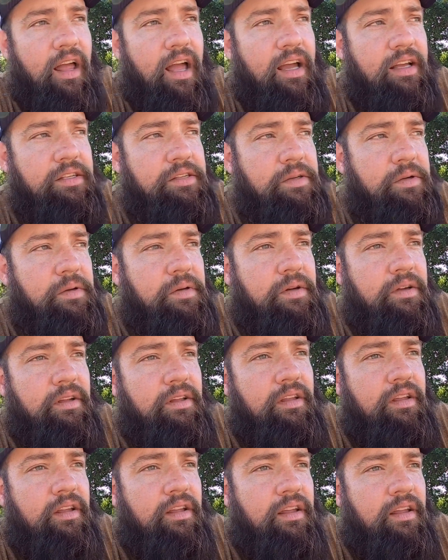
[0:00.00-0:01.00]
axle
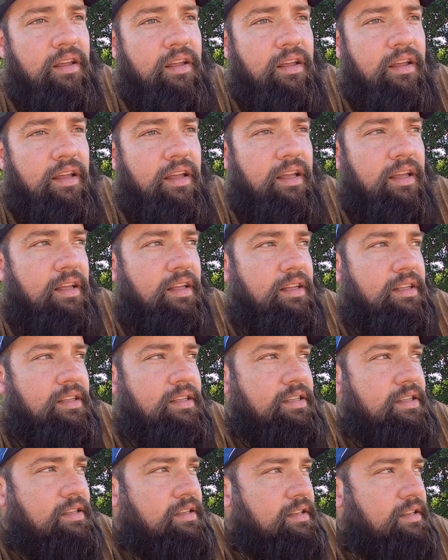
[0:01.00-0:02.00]

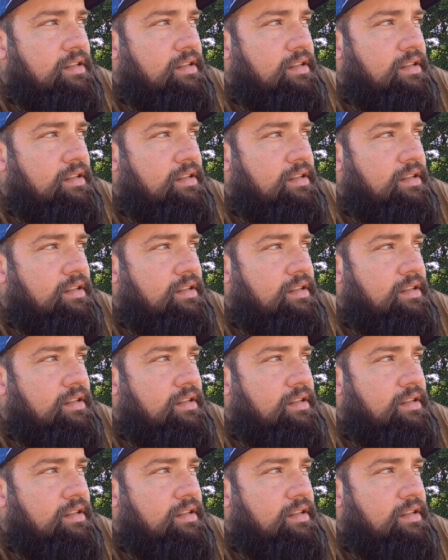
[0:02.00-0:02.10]
is